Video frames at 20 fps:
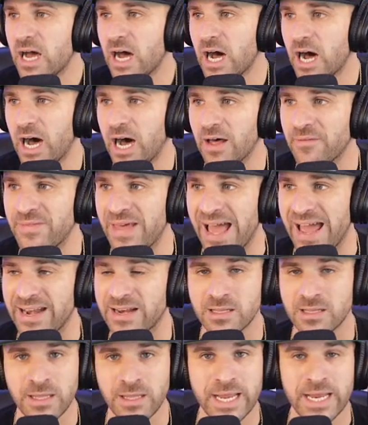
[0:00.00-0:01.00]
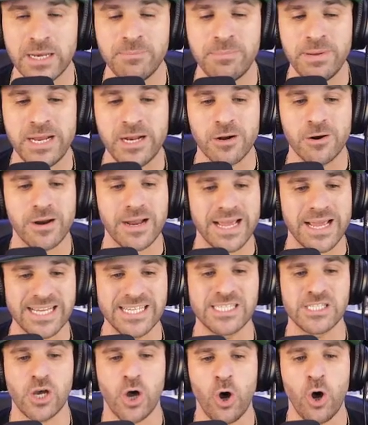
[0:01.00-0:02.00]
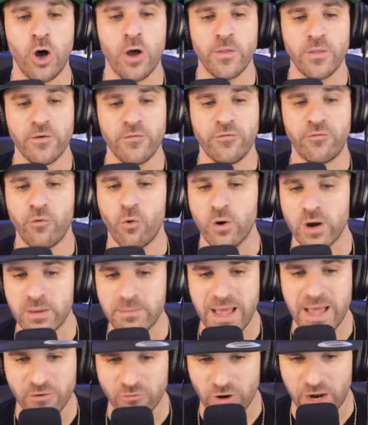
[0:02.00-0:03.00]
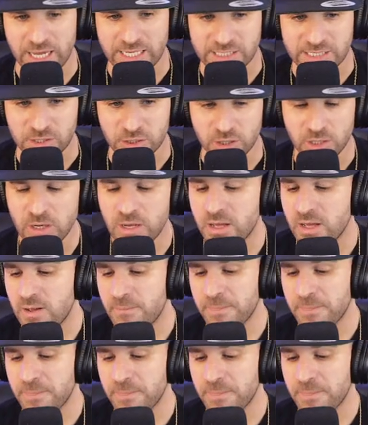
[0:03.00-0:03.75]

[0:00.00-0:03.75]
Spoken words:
that Clayton Beter is on the 40-man roster,